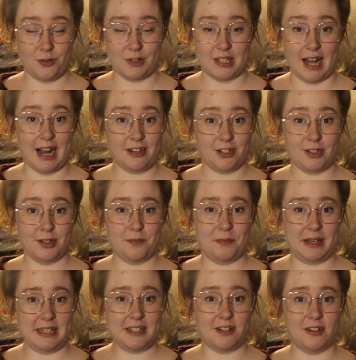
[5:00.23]
was actually
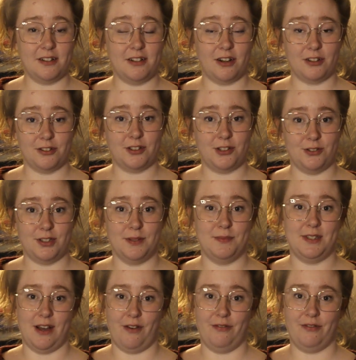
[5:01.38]
based on Dr. Seuss
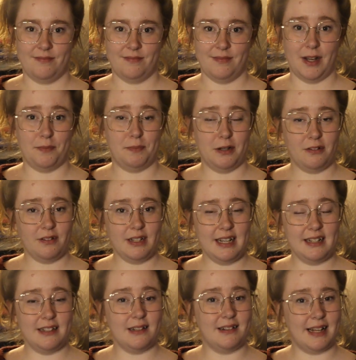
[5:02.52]
himself. Apparently he
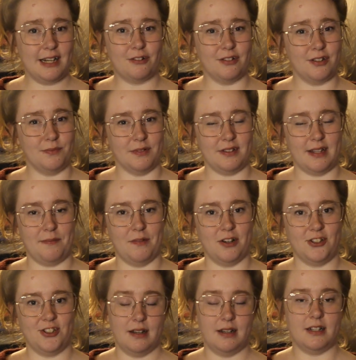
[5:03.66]
didn't like Christmas that
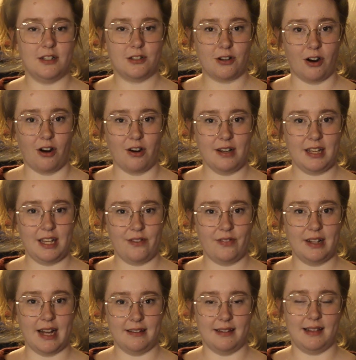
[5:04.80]
much. His car even
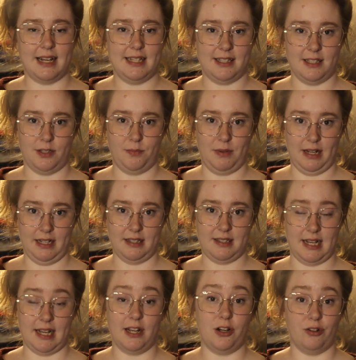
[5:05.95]
had the license plate
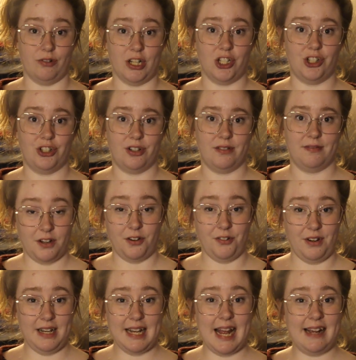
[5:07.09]
say Grinch.
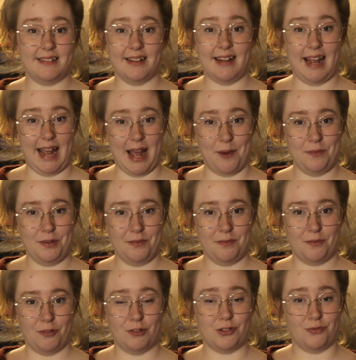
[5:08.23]
Green Eggs and Ham
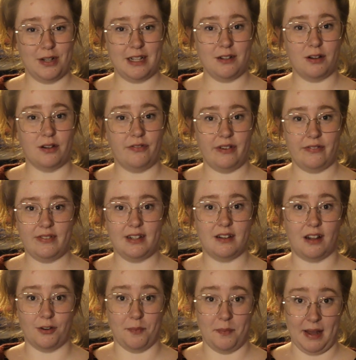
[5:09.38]
was written on a
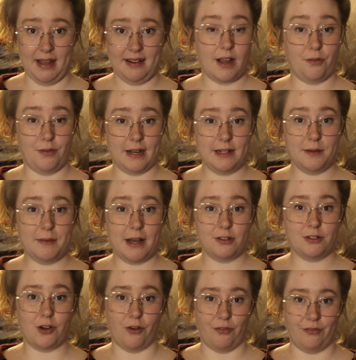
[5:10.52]
$50 bet. A Random House
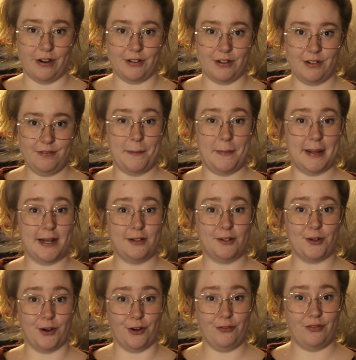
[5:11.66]
co-founder, Bennett
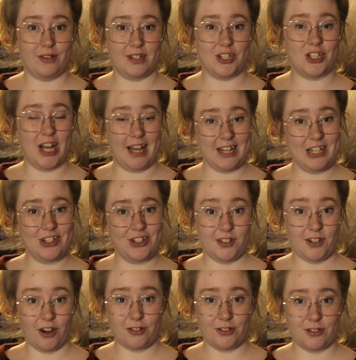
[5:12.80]
Cerf, challenged
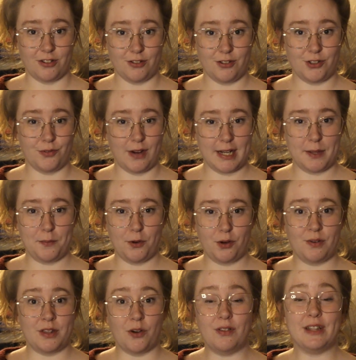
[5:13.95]
Dr. Seuss to write a book
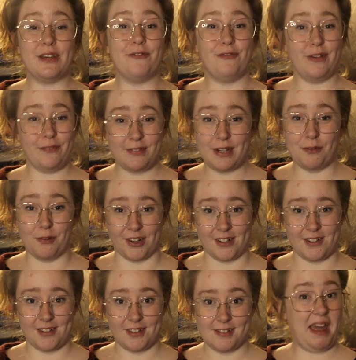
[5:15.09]
with only 50
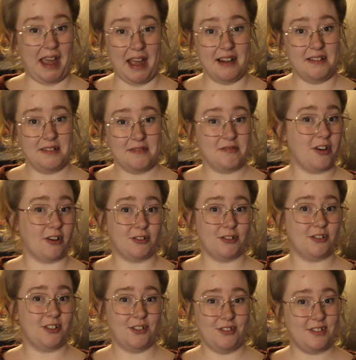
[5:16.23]
words. And Dr.
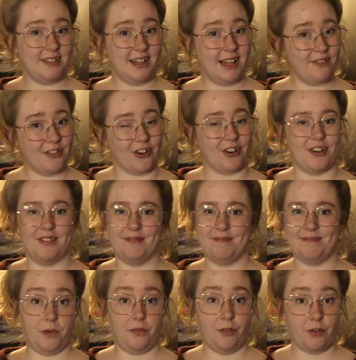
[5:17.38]
Seuss delivered.
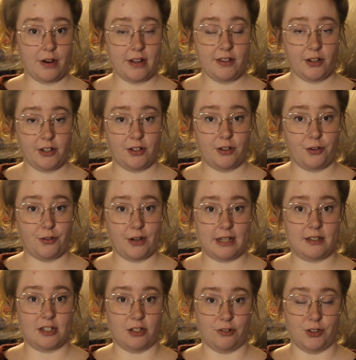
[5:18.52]
Before he started to create
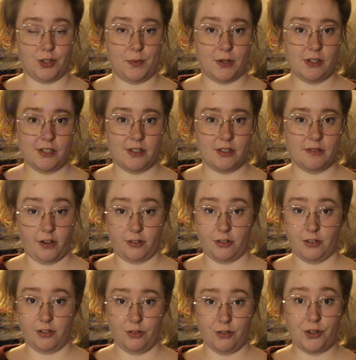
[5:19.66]
children's books, Dr.
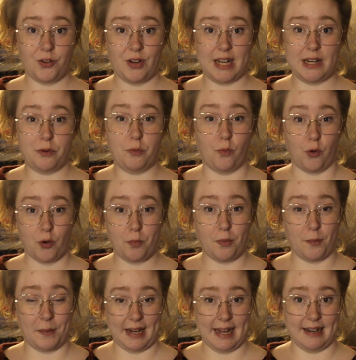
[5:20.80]
Seuss created war
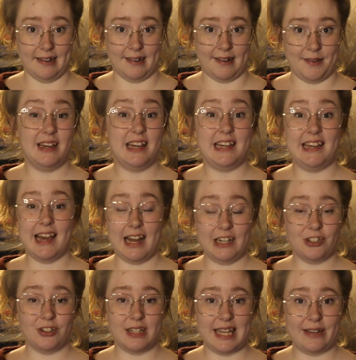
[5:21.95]
propaganda. He
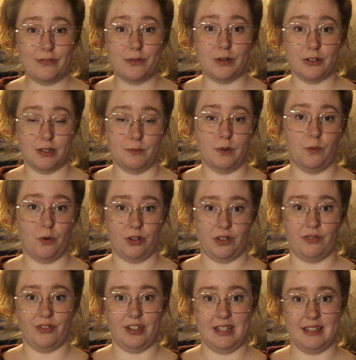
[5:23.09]
actually even won some awards
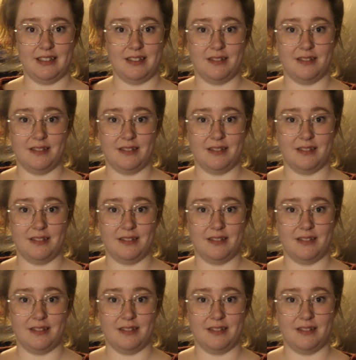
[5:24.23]
for this.